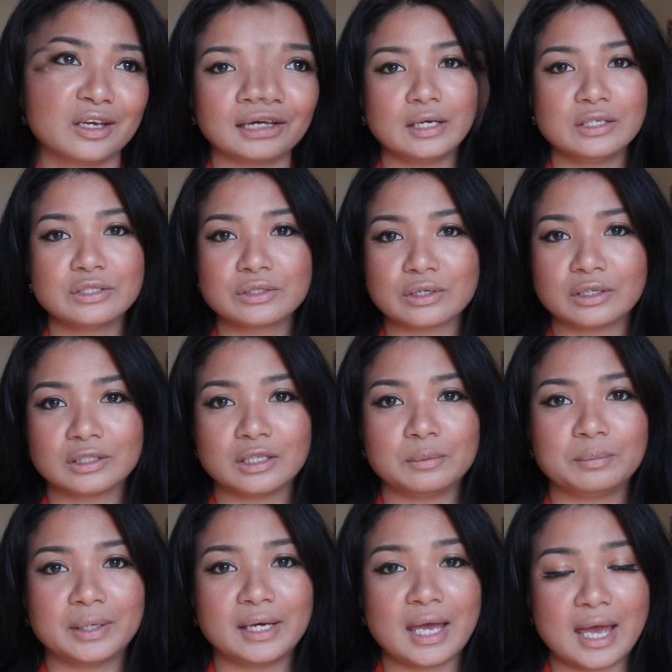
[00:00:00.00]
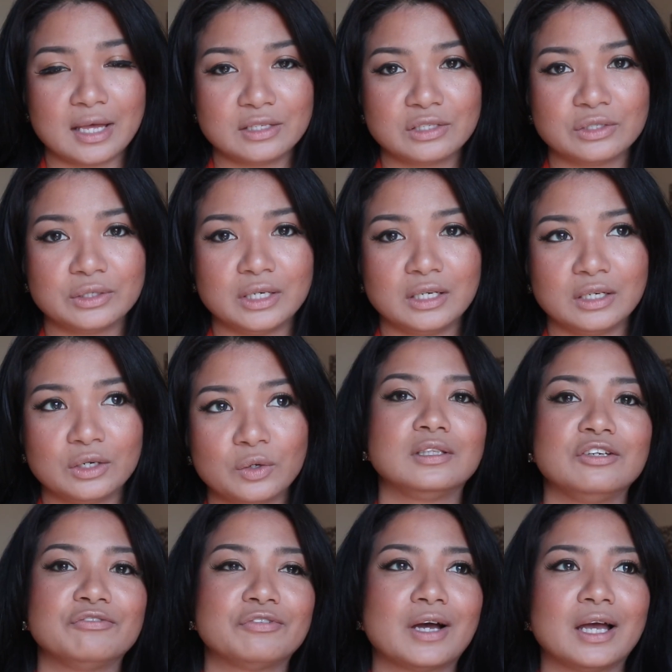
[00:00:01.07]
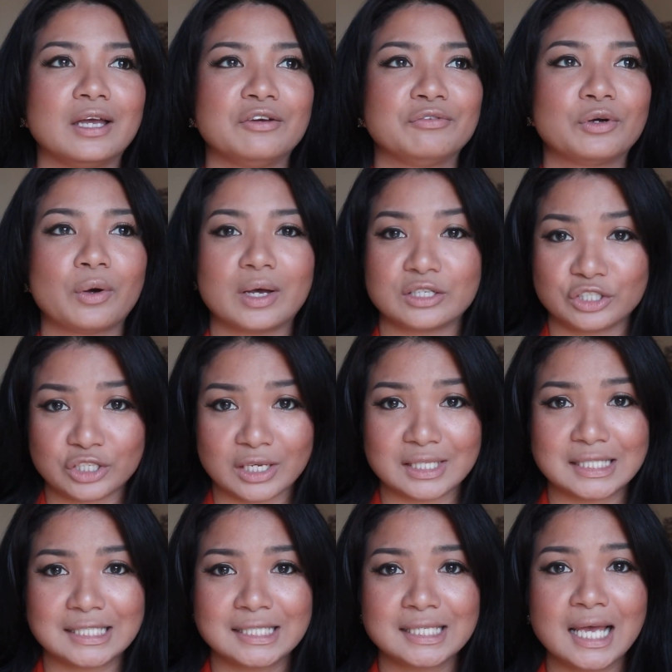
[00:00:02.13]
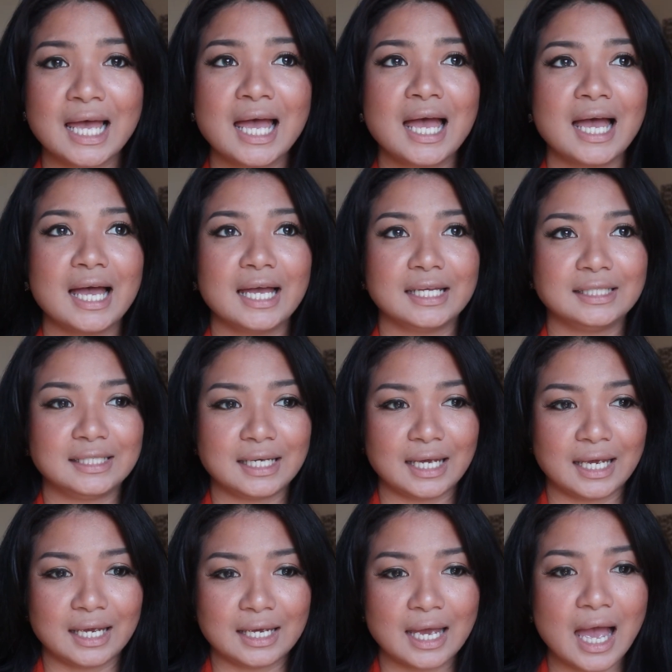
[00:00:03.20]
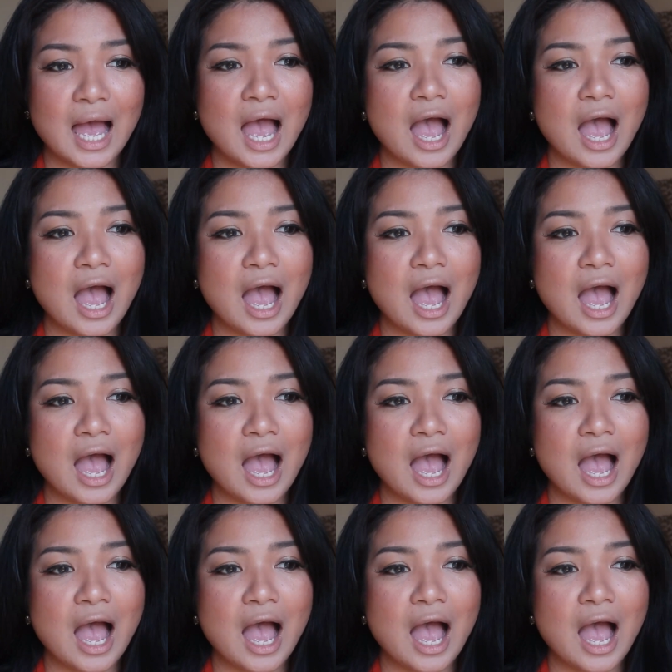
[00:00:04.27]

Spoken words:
I started by answering 25 questions a day.